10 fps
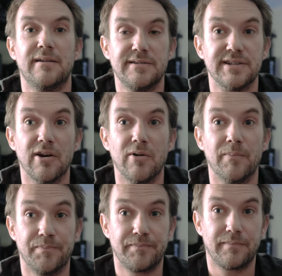So
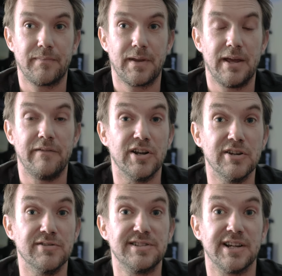if you
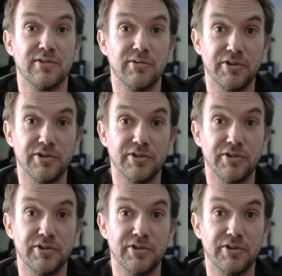lose signal,